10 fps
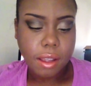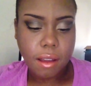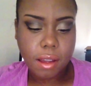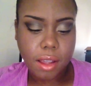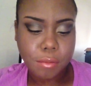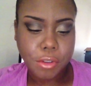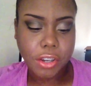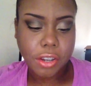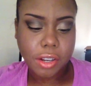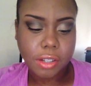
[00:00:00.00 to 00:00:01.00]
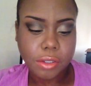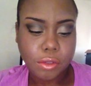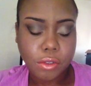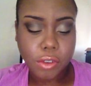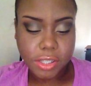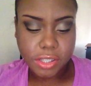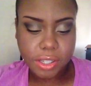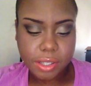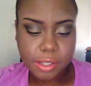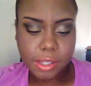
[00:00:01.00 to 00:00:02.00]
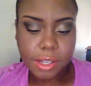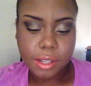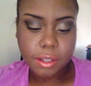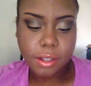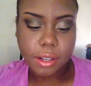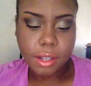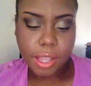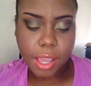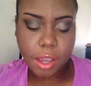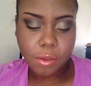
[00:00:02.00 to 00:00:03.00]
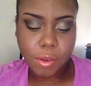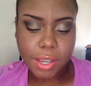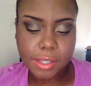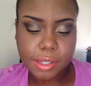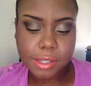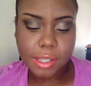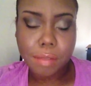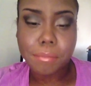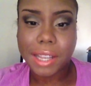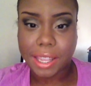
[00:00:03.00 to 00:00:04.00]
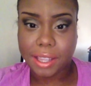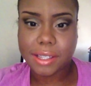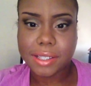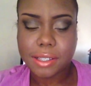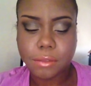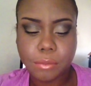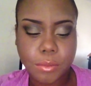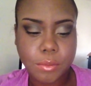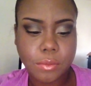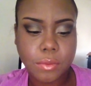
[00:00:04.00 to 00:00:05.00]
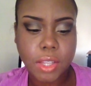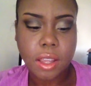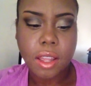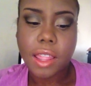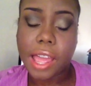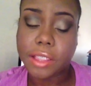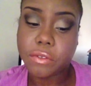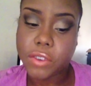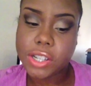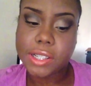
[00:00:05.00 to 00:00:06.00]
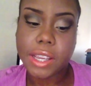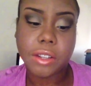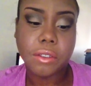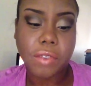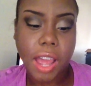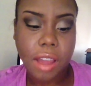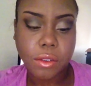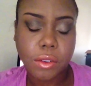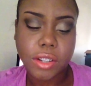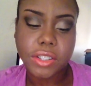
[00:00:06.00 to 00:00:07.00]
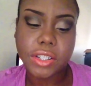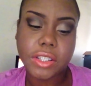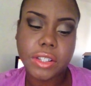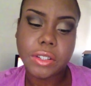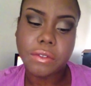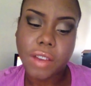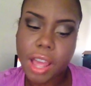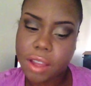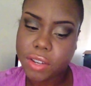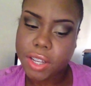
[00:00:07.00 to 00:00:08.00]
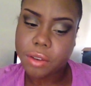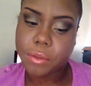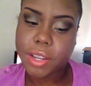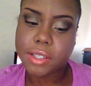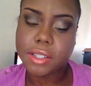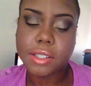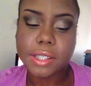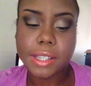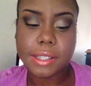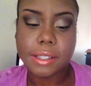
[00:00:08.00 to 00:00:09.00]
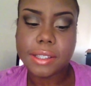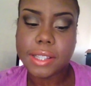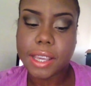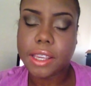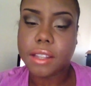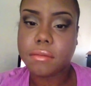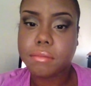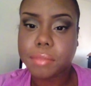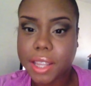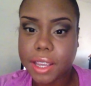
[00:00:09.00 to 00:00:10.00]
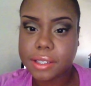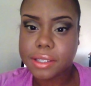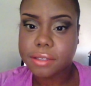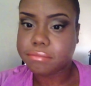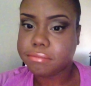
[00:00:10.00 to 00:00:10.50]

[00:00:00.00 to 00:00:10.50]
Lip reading: you're going to do crunches, leg raises, and planks. Like the first day, you do 5 crunches, you do 5 leg raises, 10-second planks.